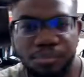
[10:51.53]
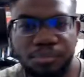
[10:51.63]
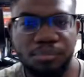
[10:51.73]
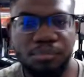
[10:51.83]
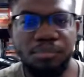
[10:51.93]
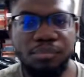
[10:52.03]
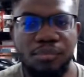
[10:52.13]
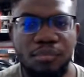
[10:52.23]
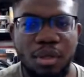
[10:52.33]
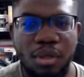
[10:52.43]
And then
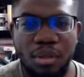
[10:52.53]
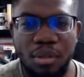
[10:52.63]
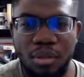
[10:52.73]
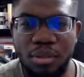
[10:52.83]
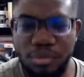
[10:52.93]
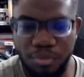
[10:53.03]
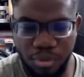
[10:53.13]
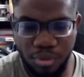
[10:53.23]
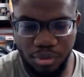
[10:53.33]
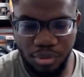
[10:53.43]
I'm trying to figure out. You should be
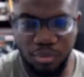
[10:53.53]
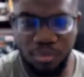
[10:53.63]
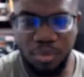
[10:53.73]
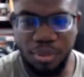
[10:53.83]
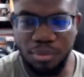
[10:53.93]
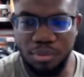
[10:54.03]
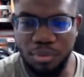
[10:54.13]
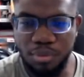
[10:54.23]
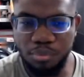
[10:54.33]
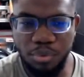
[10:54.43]
able to hear me now. Screens here,
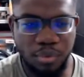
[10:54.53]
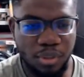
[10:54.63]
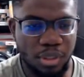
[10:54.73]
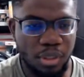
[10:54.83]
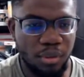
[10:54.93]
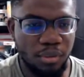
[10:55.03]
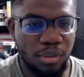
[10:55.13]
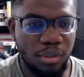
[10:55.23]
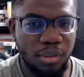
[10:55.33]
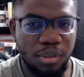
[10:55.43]
so I can get it to play
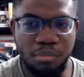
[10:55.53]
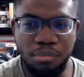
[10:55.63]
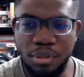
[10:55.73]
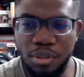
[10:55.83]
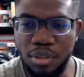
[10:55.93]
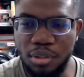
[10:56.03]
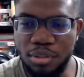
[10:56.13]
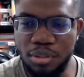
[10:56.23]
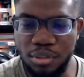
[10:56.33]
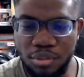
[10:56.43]
on YouTube as
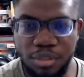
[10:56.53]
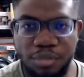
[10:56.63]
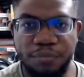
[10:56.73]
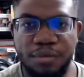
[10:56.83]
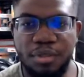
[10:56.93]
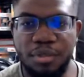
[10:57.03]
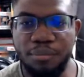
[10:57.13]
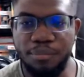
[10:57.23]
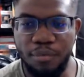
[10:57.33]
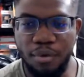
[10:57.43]
well. So should fit here.
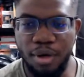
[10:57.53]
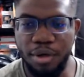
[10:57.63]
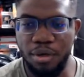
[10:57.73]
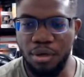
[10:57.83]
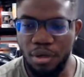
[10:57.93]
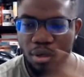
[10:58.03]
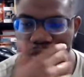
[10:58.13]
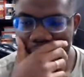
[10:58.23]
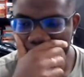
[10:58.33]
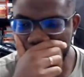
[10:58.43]
If you're listening
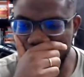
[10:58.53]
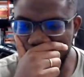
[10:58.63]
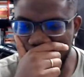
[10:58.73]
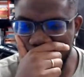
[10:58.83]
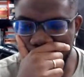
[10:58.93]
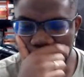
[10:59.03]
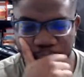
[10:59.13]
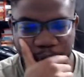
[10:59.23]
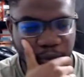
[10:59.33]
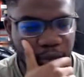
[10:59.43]
or watching anywhere of these
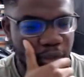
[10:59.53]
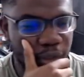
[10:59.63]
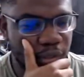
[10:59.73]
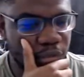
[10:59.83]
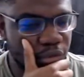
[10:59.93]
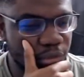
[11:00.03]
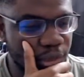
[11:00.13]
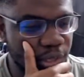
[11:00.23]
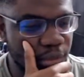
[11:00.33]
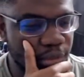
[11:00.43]
two platforms, let me
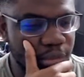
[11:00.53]
know.